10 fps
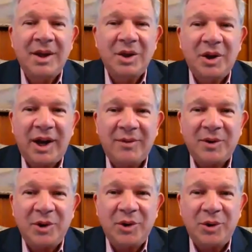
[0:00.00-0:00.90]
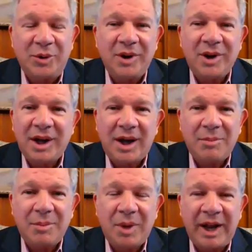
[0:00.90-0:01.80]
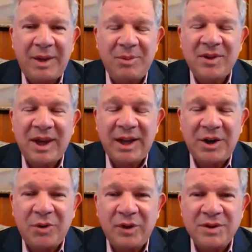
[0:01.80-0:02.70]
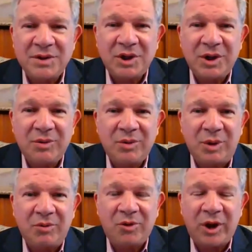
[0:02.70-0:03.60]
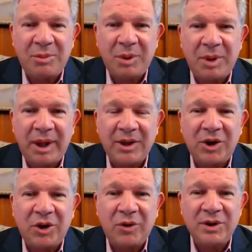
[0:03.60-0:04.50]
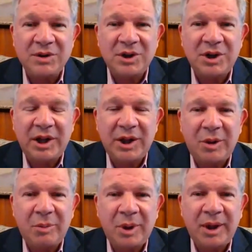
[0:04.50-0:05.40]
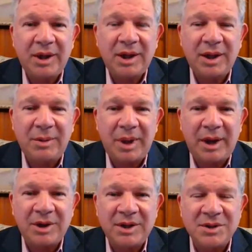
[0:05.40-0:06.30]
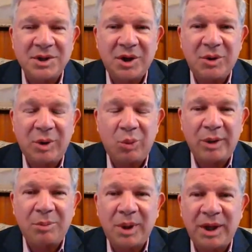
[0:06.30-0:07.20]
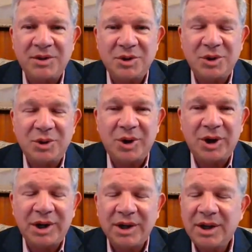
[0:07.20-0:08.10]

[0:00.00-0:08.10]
Good afternoon. My name is Ken Novenstern from Fredman, Baken and Novenstern LLP in Mount Kisco and White Plains, New York.